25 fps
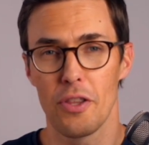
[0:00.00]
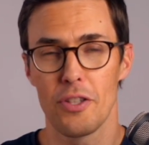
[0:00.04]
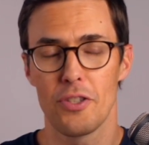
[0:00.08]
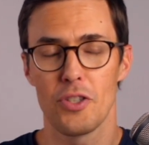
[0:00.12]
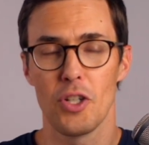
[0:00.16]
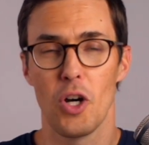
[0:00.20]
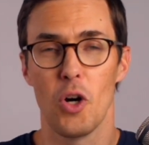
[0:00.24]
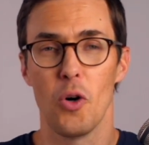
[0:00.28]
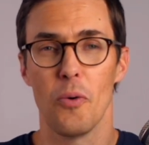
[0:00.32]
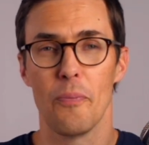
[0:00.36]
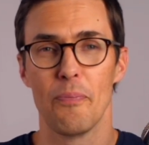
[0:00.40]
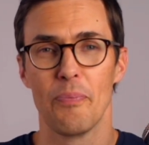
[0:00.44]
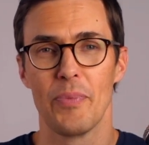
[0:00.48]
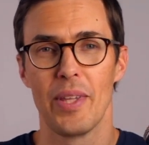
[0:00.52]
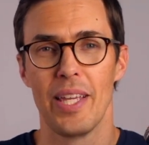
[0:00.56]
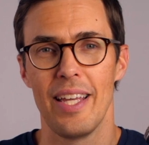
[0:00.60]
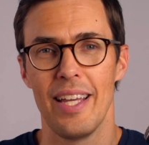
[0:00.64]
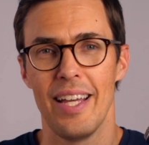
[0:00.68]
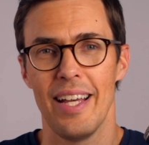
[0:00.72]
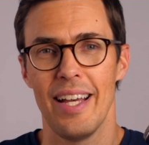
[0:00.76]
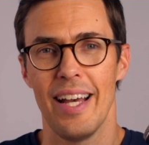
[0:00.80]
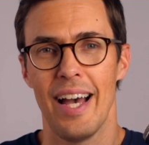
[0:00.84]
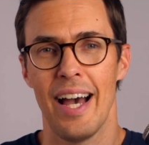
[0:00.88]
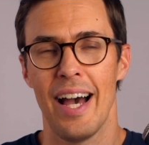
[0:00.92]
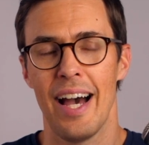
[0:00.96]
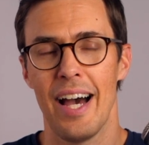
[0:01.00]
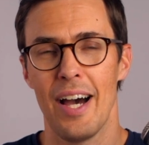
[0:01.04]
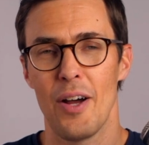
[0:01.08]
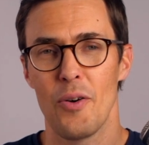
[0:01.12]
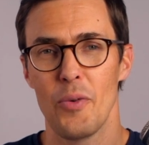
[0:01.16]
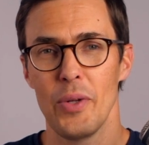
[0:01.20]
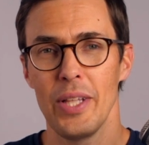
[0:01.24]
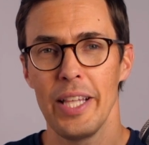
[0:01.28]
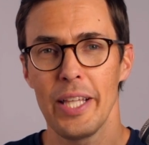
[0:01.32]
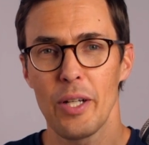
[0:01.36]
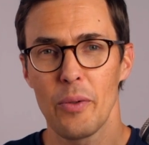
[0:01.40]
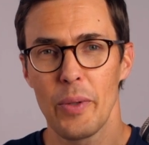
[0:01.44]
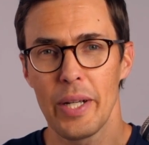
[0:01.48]
So
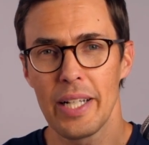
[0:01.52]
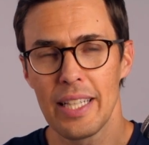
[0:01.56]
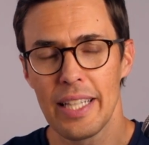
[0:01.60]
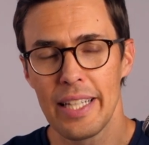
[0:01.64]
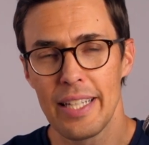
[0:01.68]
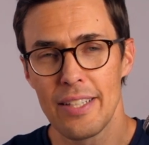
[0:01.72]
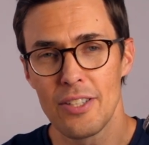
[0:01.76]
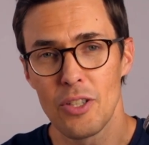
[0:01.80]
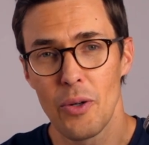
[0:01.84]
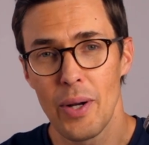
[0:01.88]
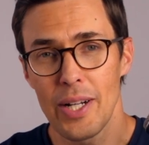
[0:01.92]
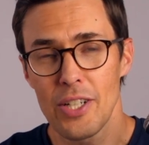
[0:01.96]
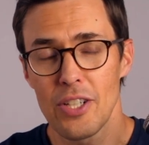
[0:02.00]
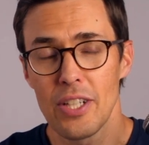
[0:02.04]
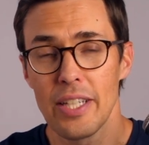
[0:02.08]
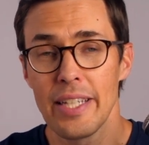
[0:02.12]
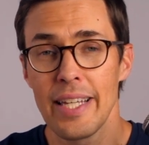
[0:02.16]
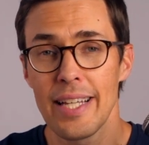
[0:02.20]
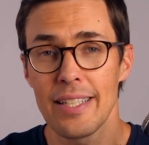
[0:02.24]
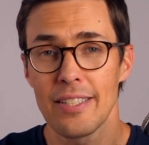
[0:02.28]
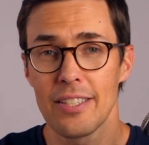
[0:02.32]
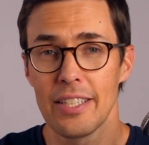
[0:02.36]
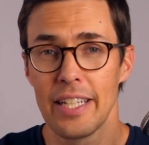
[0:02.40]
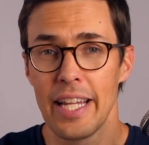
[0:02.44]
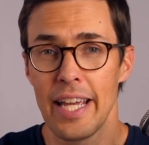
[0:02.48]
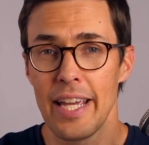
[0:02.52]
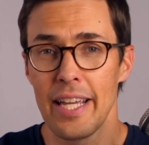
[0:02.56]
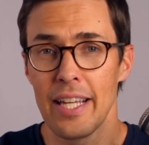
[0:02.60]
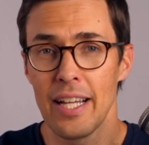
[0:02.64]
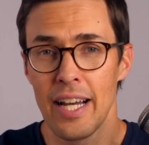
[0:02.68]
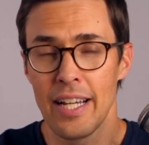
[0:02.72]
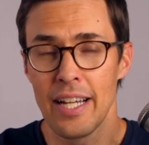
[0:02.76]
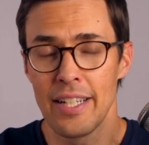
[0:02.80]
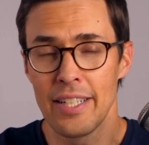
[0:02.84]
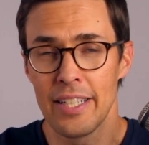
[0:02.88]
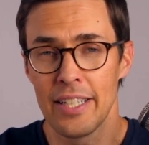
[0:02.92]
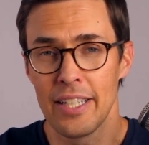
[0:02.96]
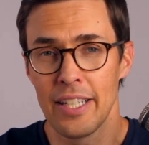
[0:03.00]
really quickly, so actually yesterday
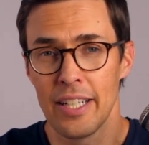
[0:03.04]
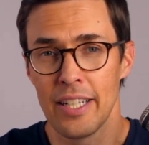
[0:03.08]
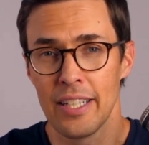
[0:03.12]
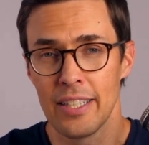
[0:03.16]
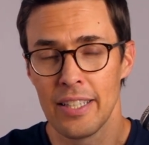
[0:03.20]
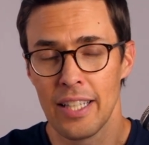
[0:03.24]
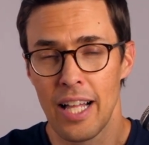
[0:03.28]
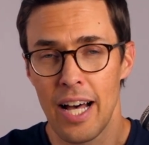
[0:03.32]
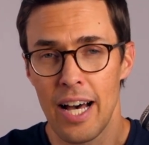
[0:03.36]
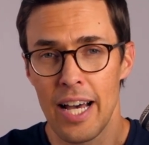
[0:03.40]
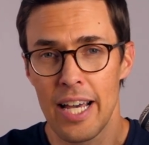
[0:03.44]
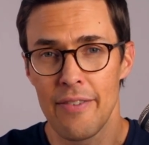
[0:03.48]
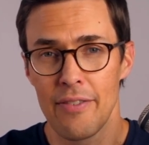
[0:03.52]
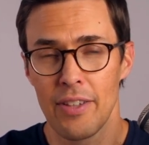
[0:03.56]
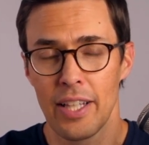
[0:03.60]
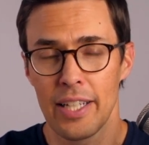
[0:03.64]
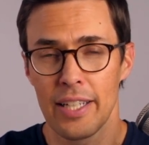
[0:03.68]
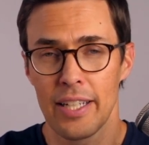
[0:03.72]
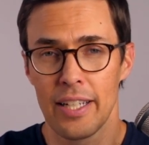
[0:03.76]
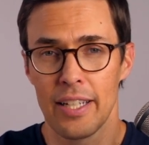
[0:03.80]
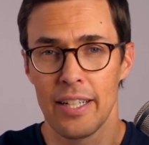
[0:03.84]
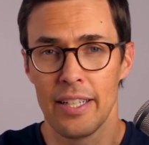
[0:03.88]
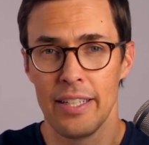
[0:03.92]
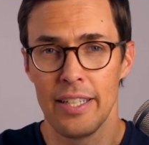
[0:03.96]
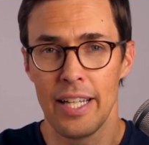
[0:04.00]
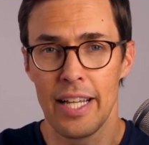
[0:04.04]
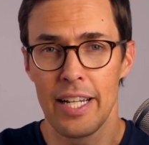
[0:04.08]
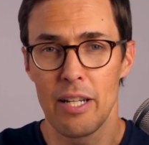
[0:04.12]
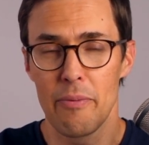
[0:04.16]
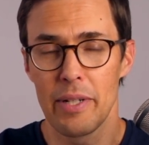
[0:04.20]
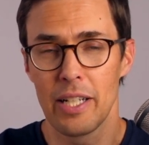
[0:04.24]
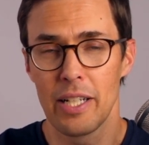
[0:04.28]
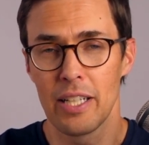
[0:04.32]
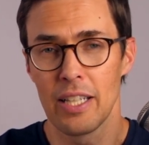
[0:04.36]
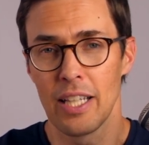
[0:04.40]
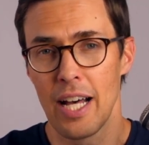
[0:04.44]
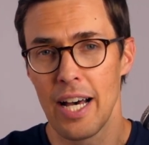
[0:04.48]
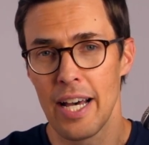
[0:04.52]
I did a live, like a
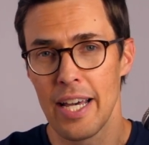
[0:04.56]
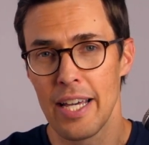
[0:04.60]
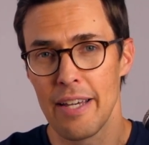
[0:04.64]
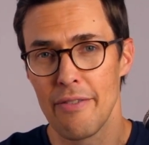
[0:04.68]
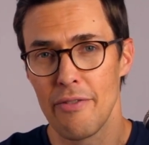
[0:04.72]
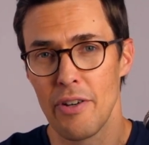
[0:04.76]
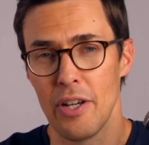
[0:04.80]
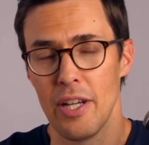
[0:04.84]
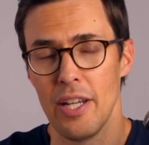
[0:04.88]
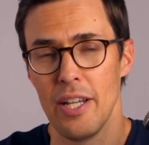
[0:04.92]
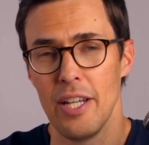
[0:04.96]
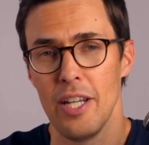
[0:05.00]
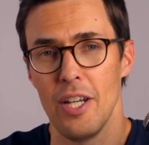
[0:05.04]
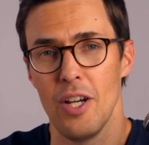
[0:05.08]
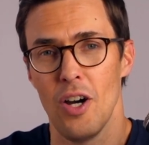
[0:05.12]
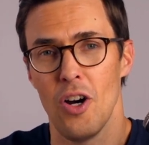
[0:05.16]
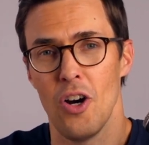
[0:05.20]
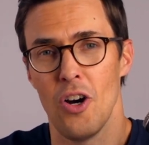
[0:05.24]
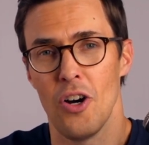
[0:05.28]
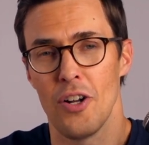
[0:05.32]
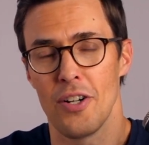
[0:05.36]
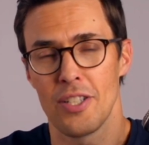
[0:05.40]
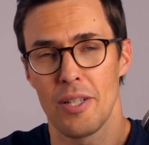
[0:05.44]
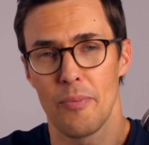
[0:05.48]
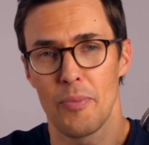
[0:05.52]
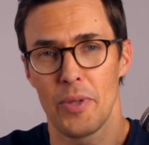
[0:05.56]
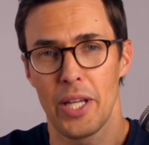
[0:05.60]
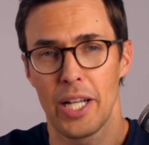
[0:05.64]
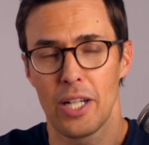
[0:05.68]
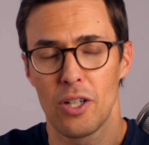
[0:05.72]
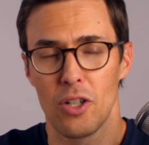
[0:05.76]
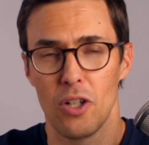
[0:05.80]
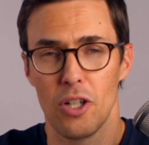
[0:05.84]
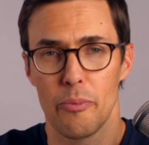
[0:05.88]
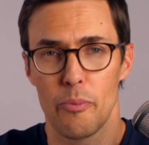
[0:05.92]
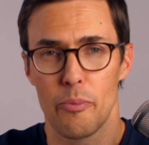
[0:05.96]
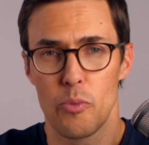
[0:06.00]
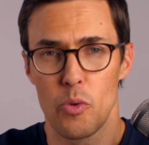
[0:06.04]
90-minute live on something I
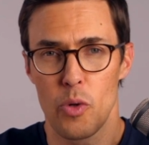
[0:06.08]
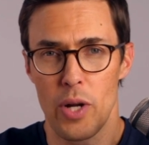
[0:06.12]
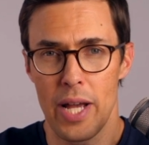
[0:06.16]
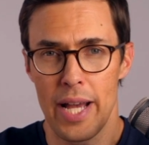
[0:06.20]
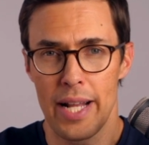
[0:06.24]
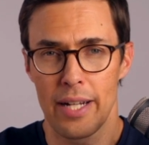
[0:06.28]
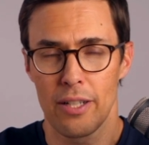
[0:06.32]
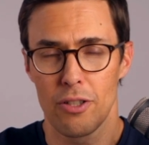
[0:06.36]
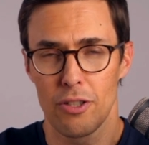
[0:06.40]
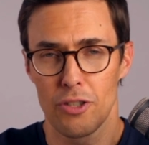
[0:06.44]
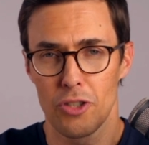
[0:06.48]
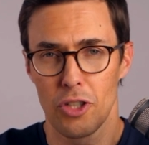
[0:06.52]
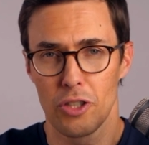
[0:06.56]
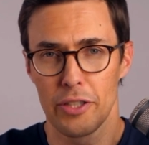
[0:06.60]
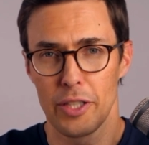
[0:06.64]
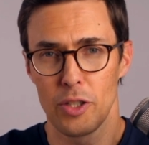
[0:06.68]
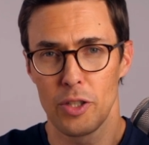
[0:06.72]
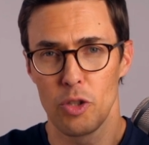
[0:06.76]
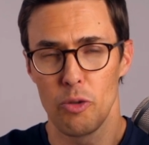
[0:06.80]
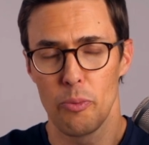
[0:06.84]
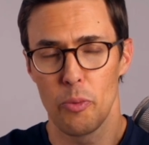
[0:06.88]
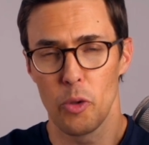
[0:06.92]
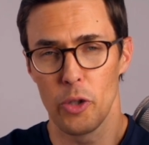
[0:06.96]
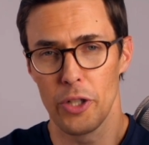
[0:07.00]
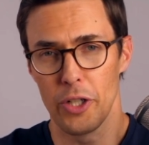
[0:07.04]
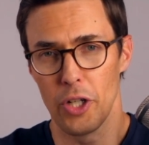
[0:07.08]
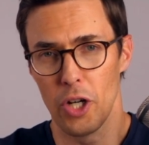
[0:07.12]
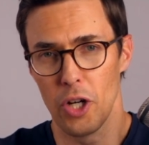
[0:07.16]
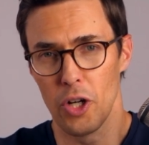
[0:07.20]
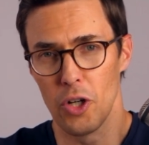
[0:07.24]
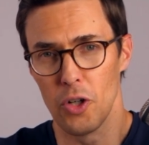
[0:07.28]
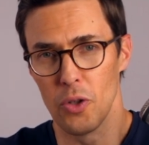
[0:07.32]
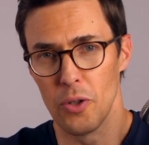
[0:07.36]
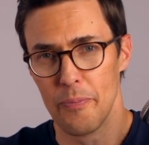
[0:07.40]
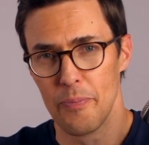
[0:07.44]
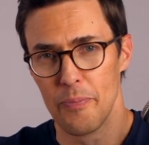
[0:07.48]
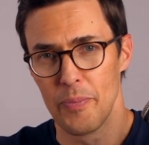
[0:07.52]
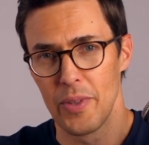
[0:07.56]
called Brand Consulting
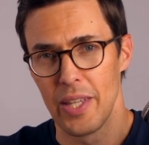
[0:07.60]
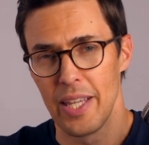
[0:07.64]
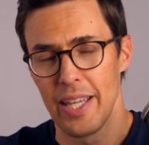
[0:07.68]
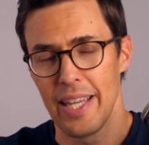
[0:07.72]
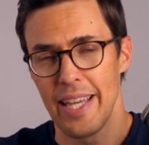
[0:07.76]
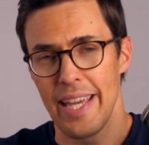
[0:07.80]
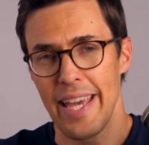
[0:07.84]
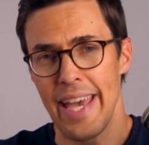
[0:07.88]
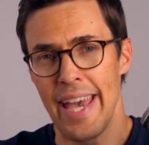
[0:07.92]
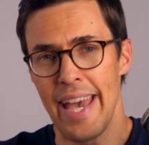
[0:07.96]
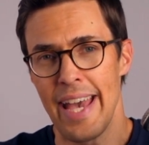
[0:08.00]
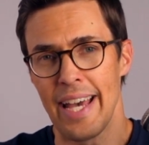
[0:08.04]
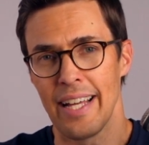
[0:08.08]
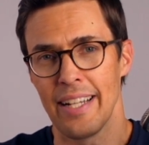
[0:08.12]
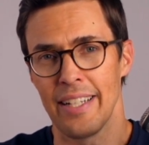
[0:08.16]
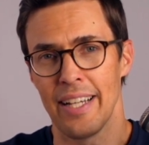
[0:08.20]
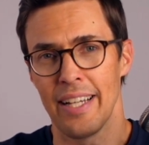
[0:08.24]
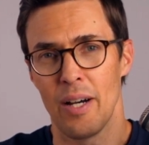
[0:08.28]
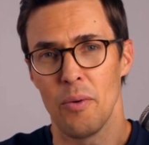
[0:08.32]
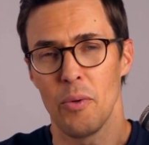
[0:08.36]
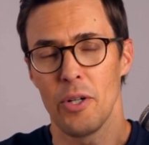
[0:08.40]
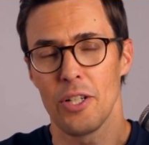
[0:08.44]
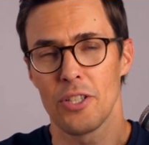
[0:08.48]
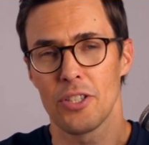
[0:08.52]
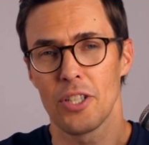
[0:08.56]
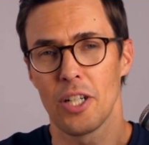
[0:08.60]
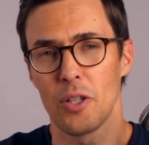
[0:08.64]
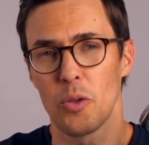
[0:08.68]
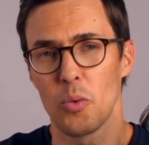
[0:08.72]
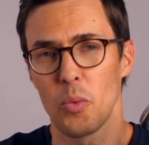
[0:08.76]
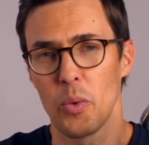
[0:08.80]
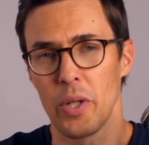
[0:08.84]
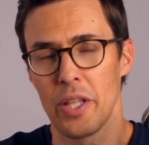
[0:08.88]
2.0. And I want to start